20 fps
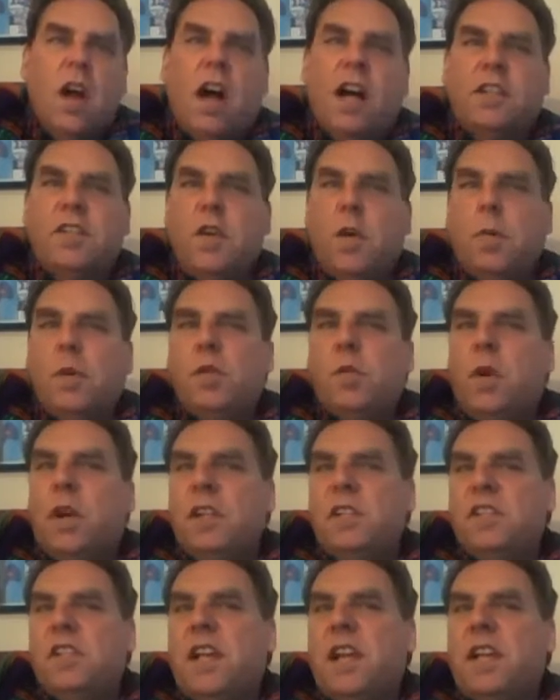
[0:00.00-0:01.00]
October
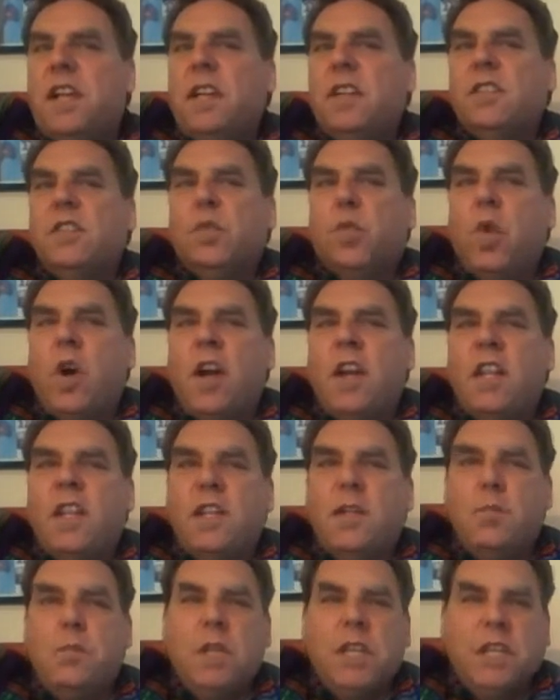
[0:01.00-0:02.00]
22nd is one
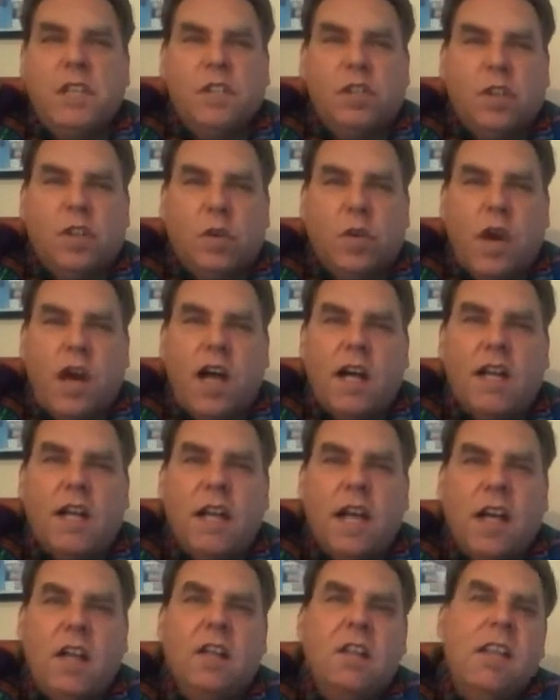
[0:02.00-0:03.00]
e-meesh or
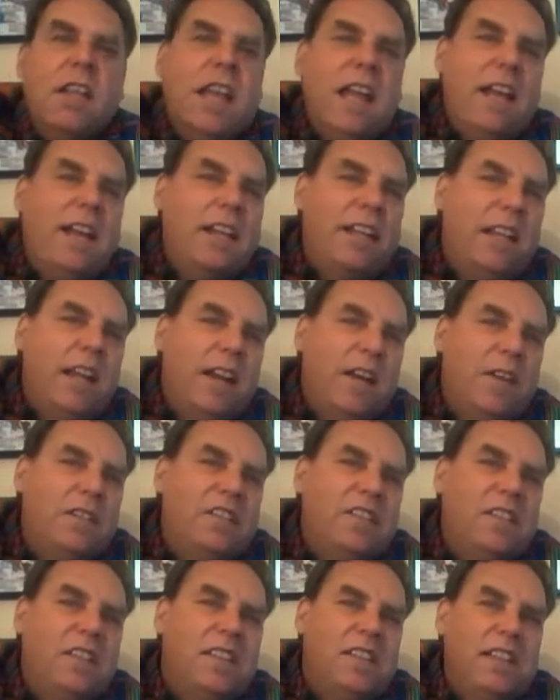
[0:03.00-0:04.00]
crocodile, and it
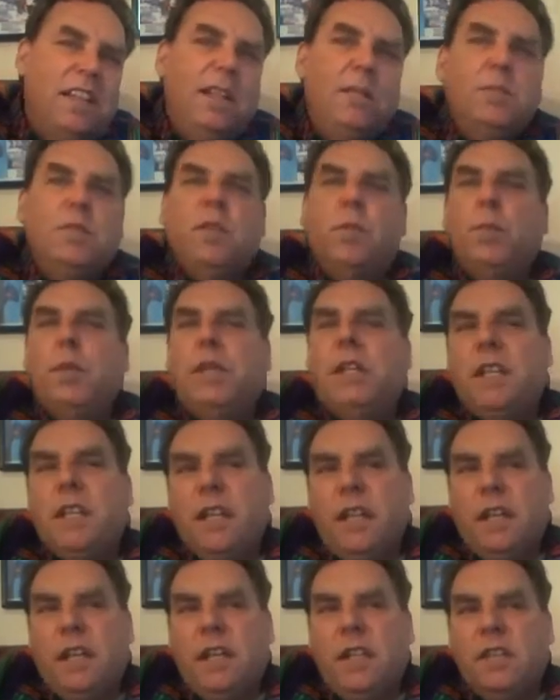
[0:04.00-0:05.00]
carries the themes of
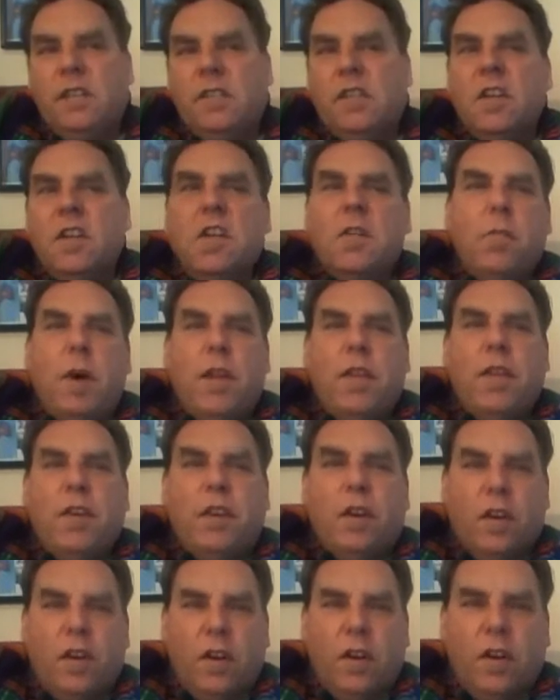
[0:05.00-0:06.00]
beginnings, Mother
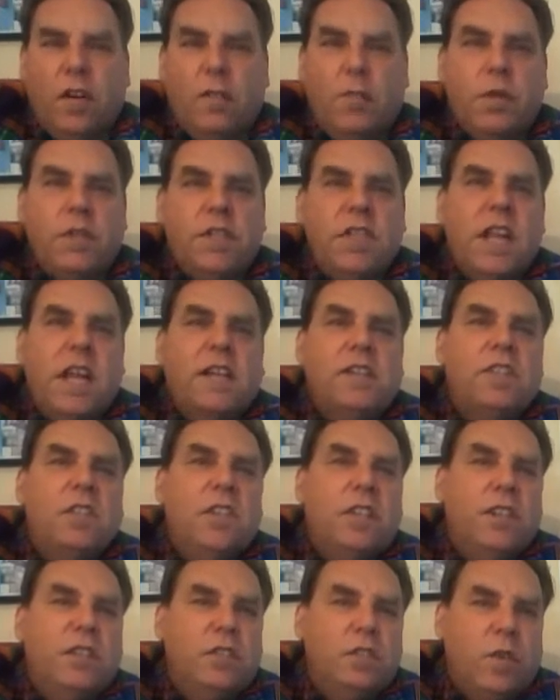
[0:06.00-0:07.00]
Earth,
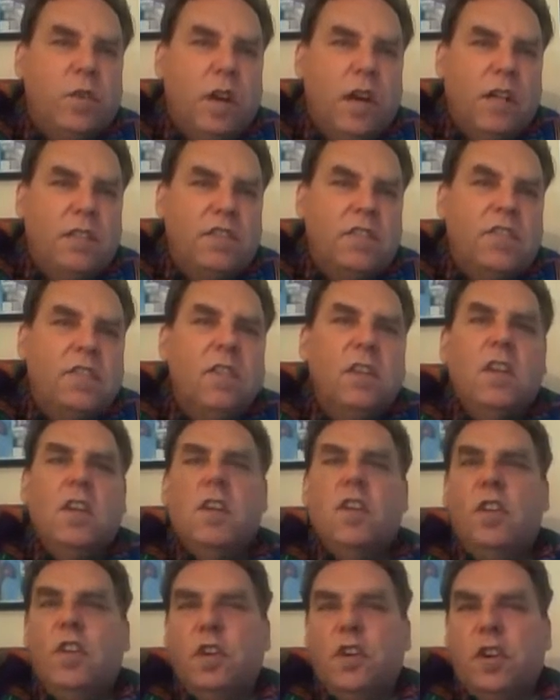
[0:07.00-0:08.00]
protection and trust,
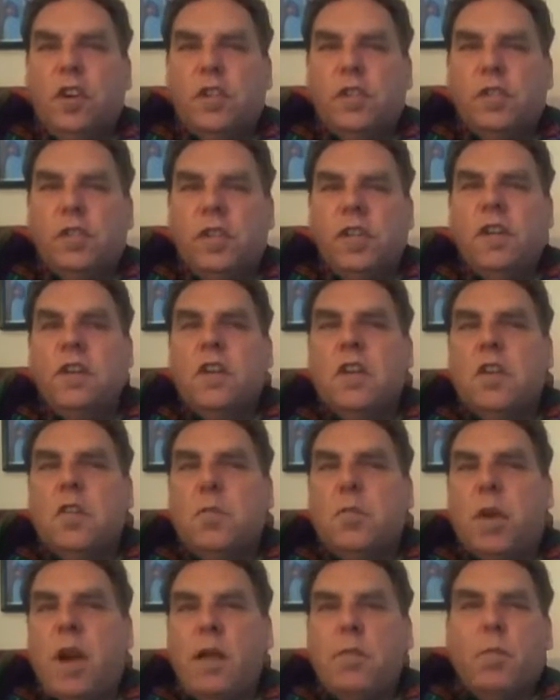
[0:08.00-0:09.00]
nurturing,
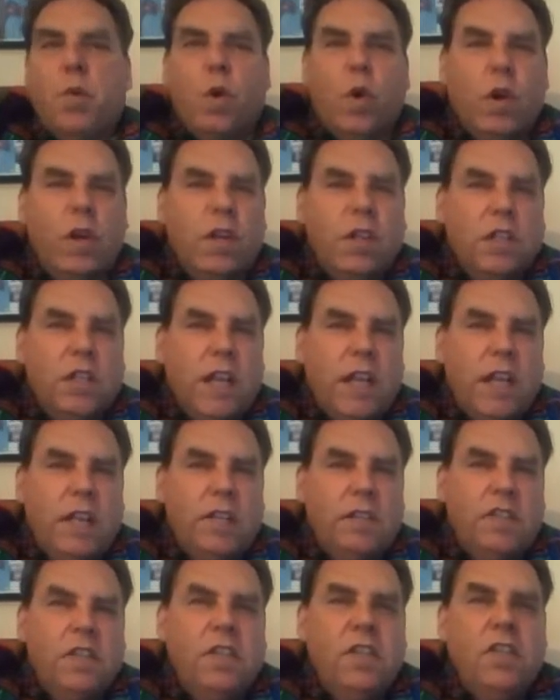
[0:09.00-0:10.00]
primordial
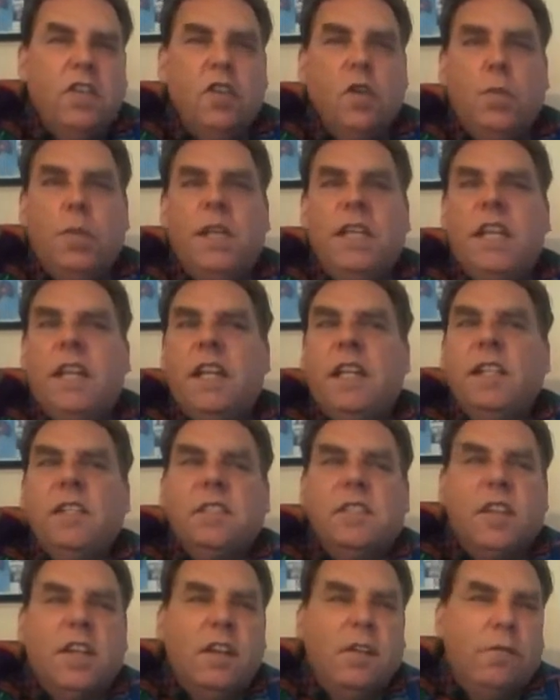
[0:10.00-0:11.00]
energy, new
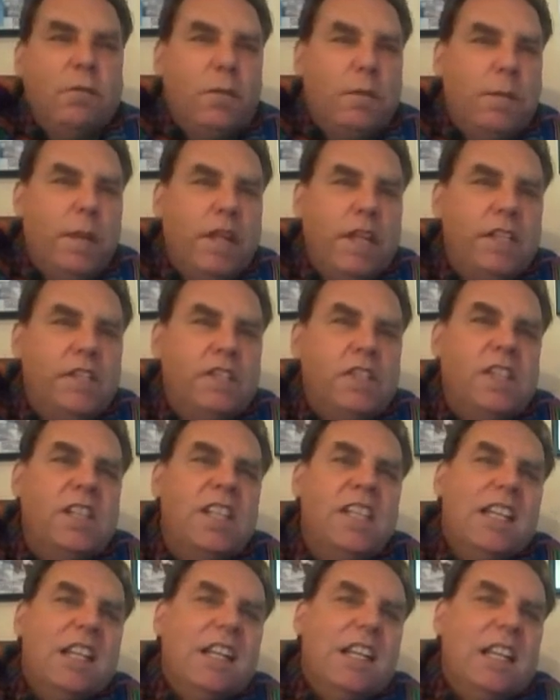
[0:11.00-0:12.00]
beginnings and information,
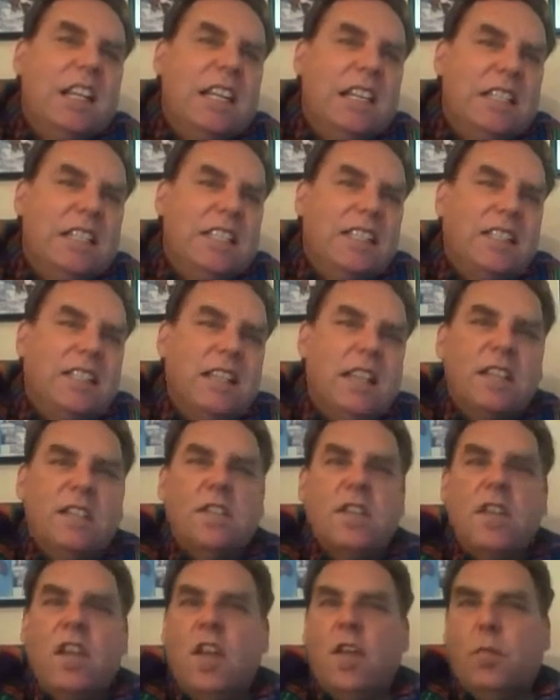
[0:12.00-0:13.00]

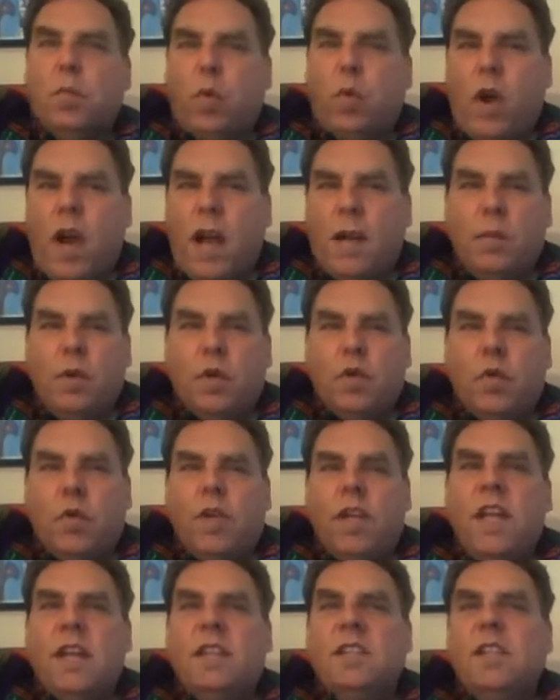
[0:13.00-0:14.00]
instincts, primal
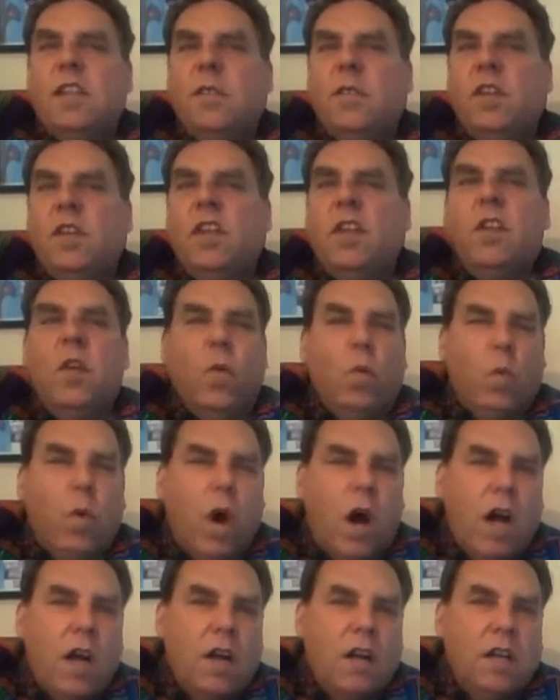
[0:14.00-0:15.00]
creativity,
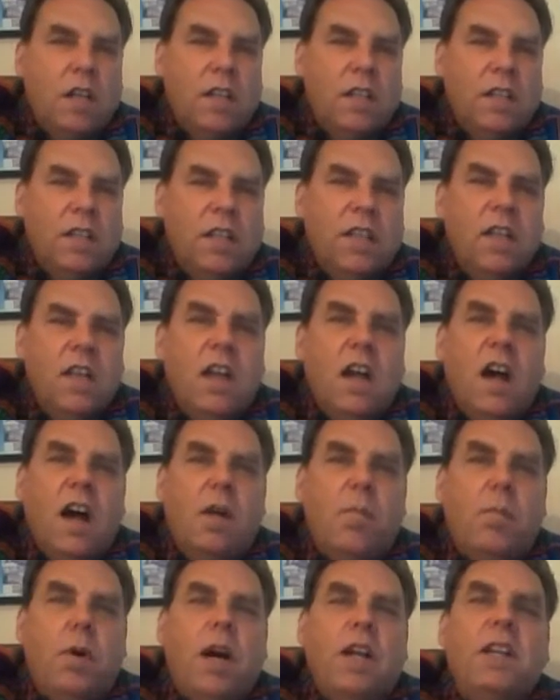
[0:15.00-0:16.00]
water lily,
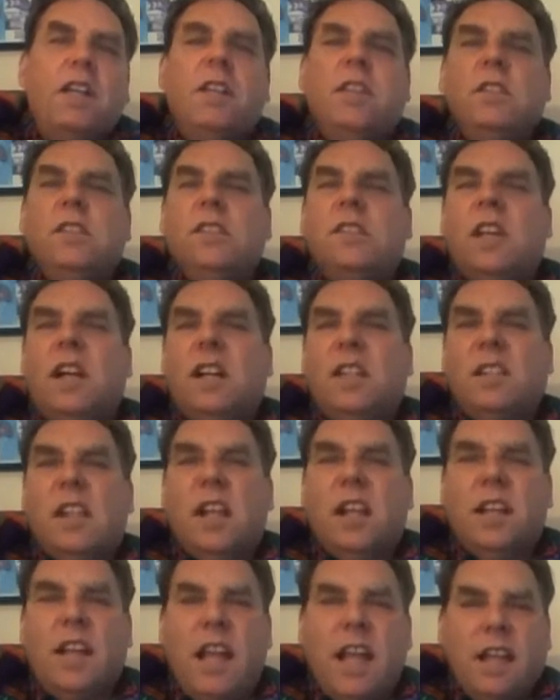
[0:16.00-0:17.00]
abundance,
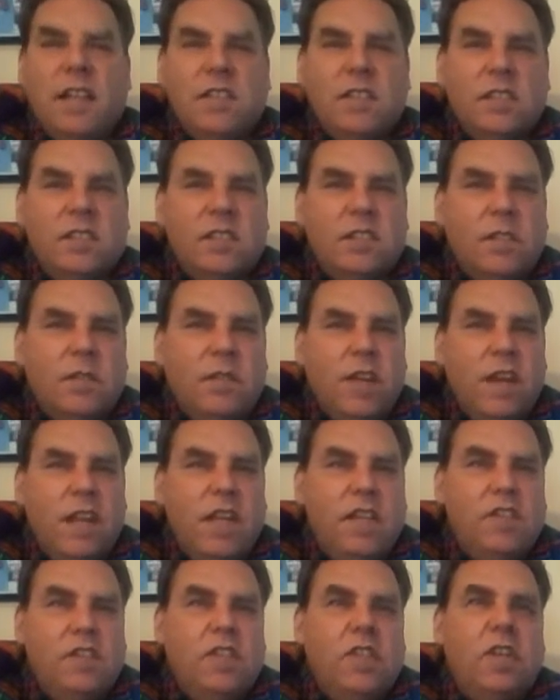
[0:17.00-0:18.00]
an essence of
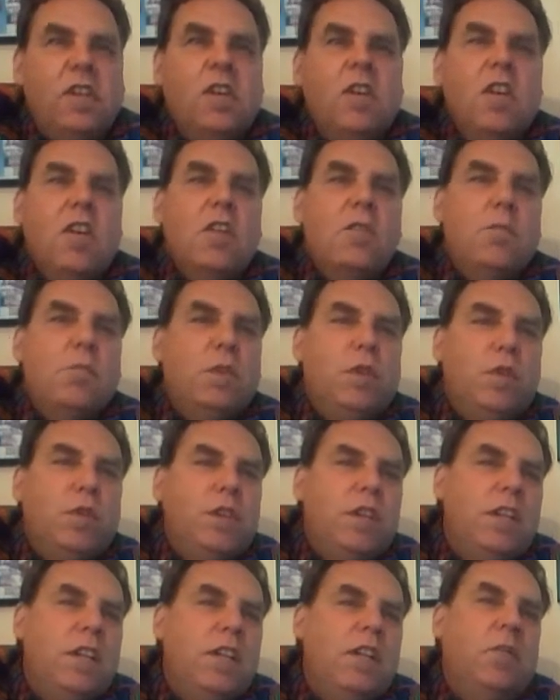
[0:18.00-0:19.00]
nature,
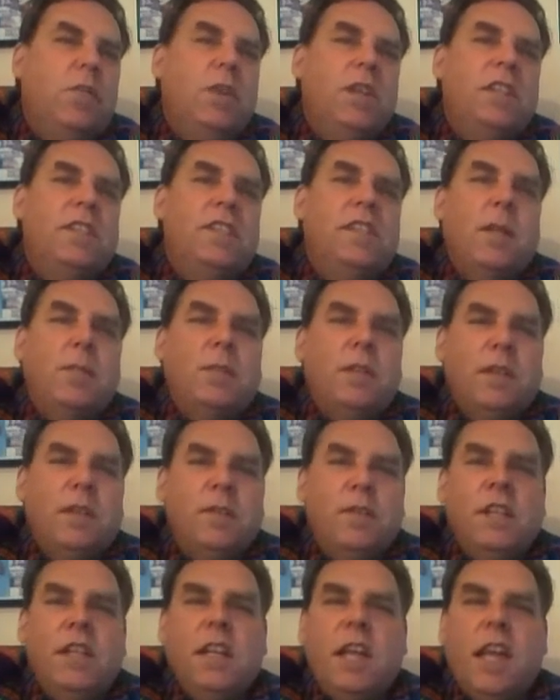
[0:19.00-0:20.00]
beauty,
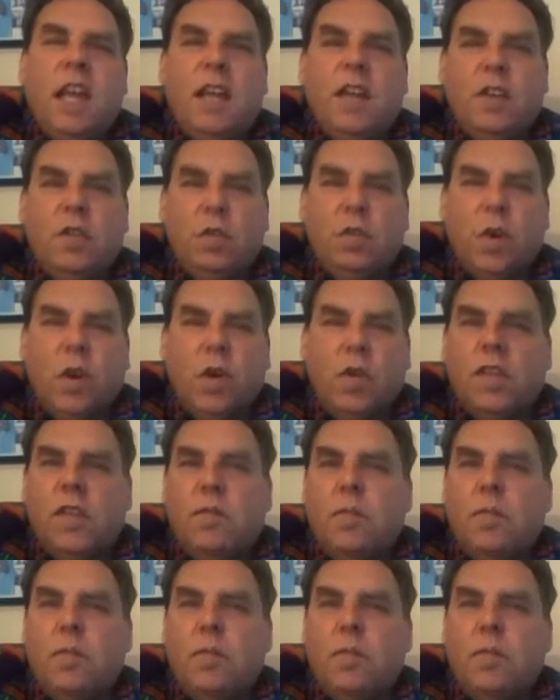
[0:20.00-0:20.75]
receptivity, and growth.